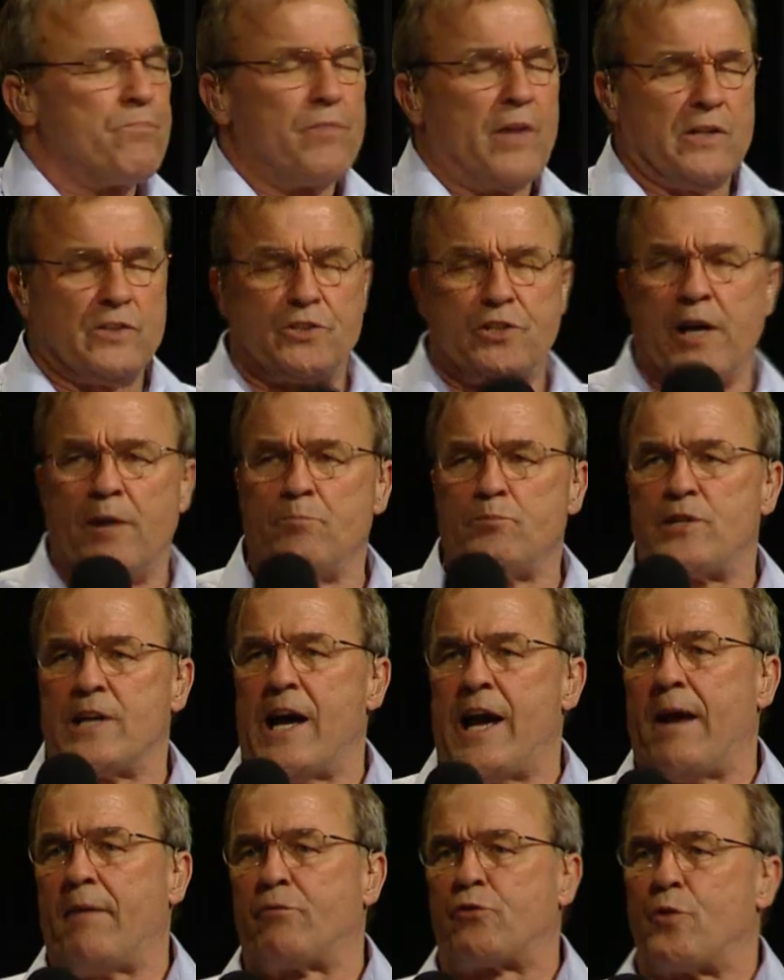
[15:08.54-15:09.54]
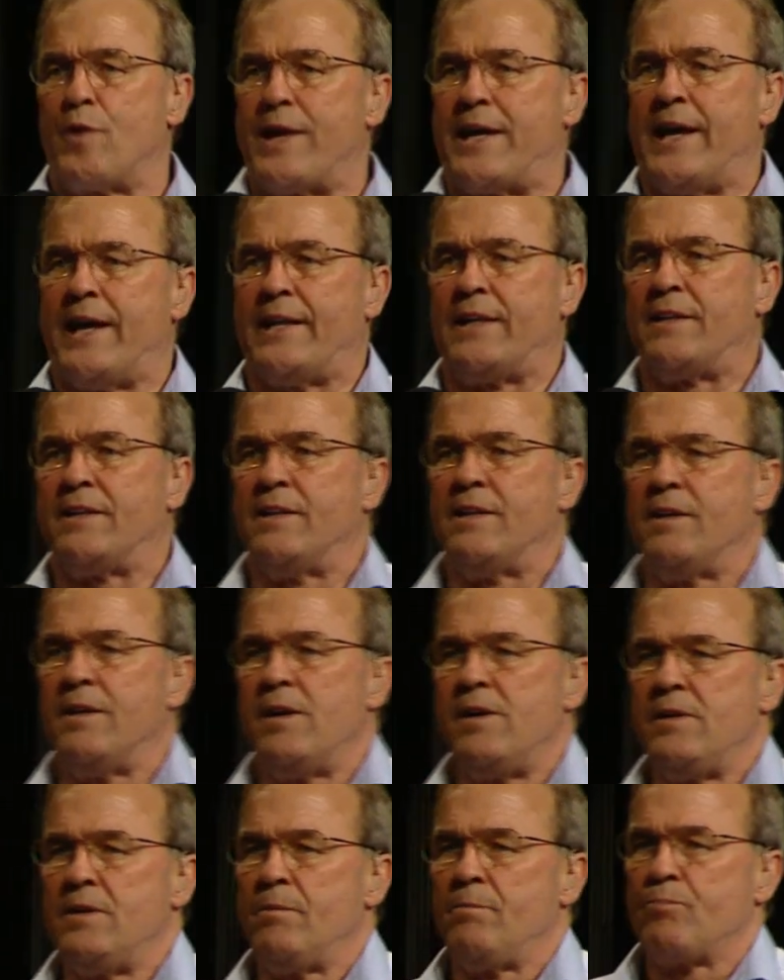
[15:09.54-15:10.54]
And sometimes we get
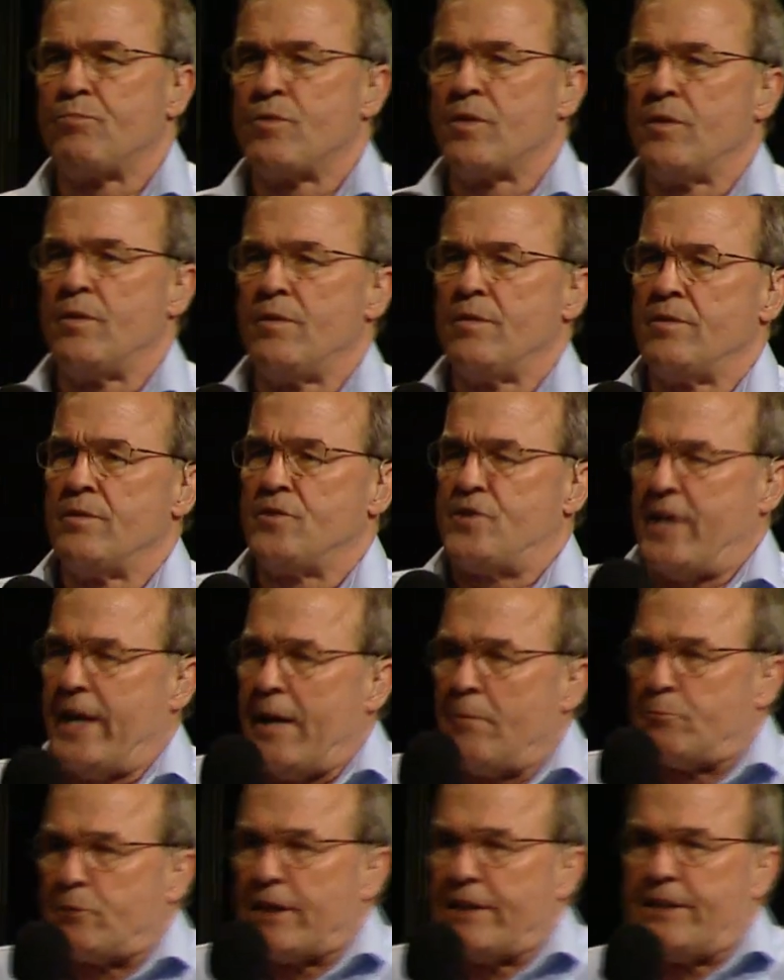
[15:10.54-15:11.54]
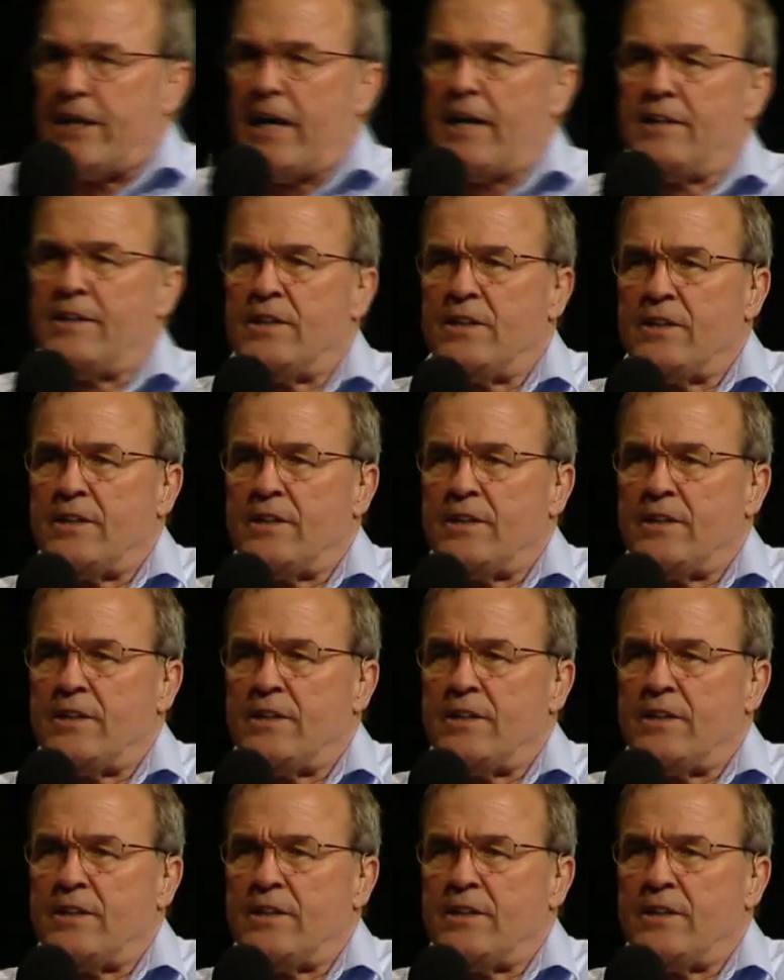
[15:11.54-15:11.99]
tempted to